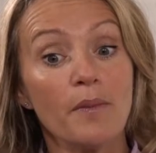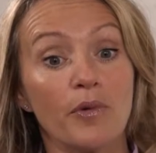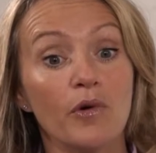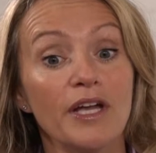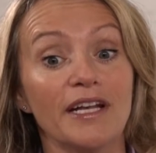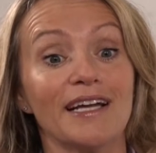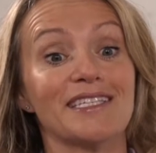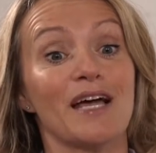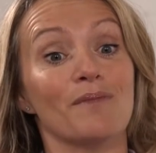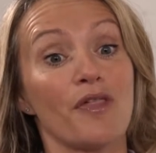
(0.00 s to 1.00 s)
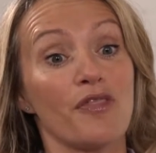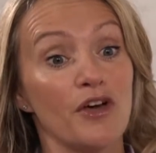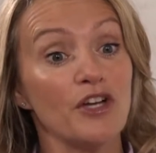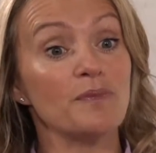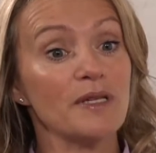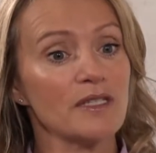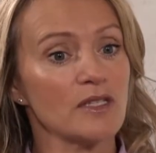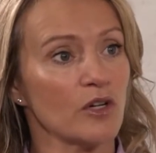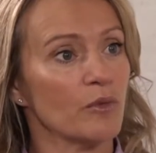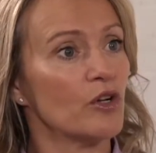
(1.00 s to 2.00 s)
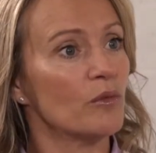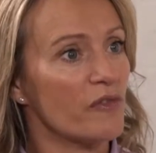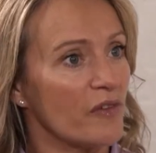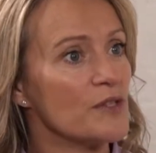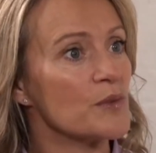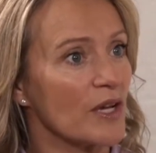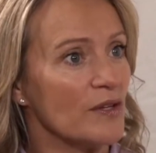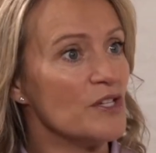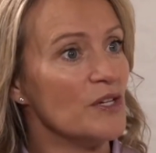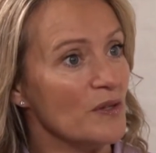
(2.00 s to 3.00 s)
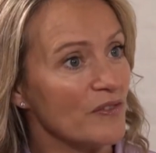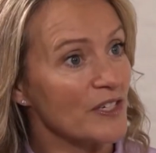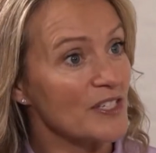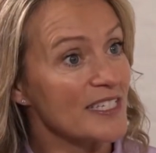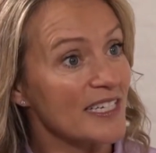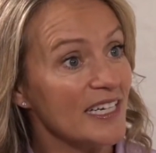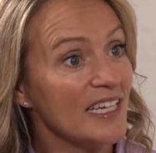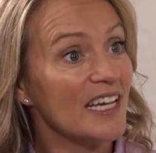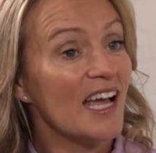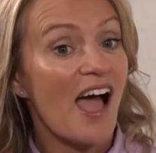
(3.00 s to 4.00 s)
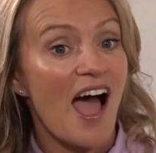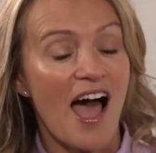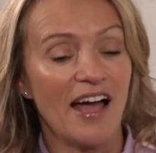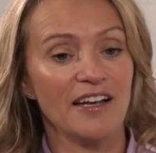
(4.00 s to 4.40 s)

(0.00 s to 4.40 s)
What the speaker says: point, I set my third business up when all my friends were going to university. And